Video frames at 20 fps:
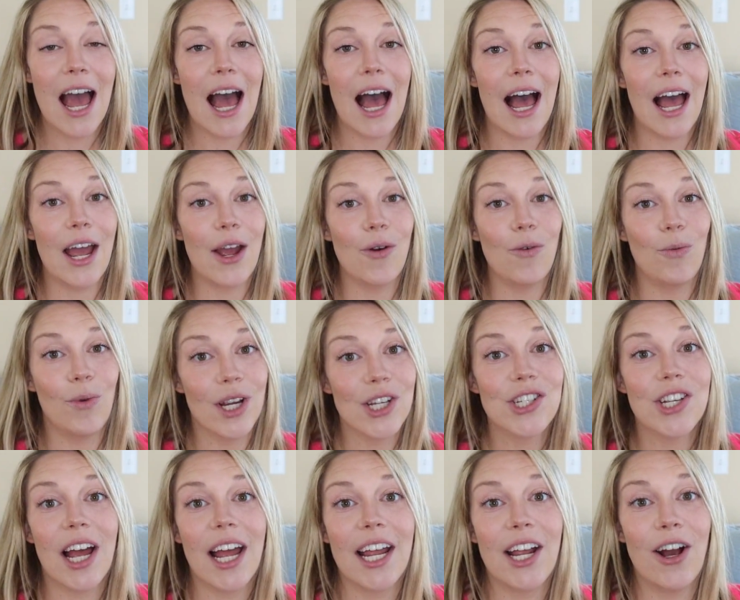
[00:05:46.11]
I wish
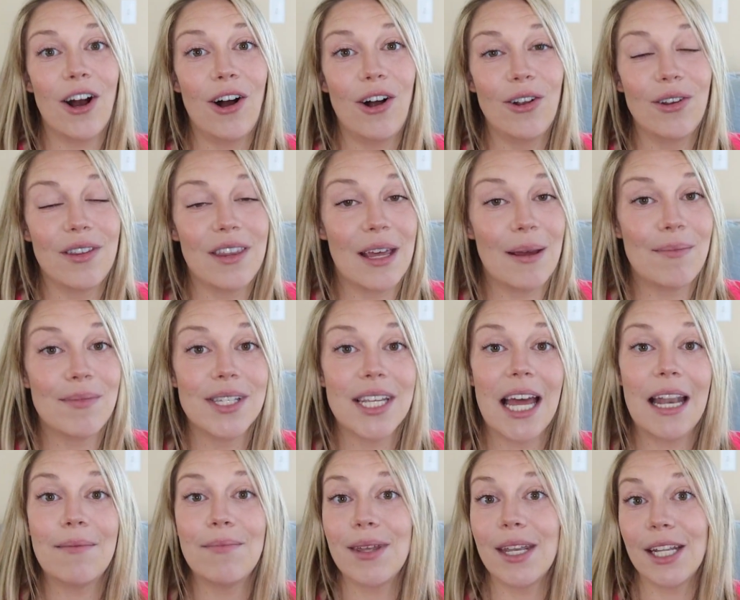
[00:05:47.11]
I called them
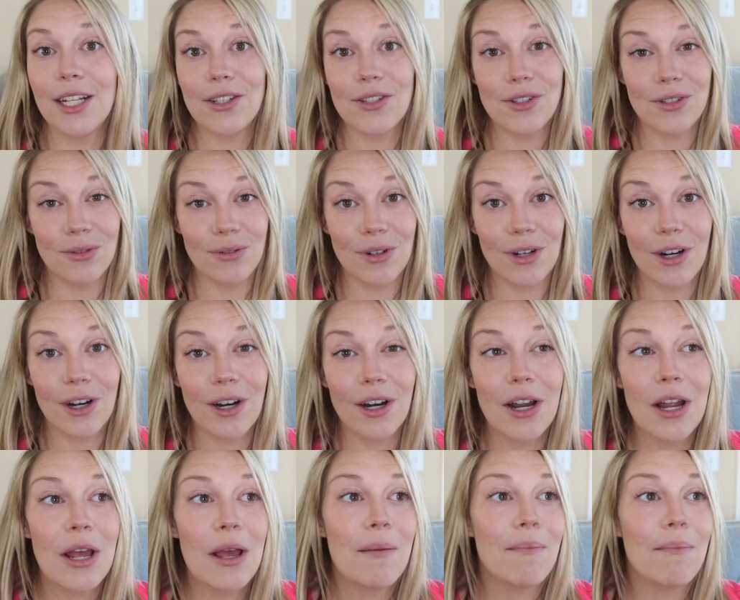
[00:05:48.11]
10 minutes sooner,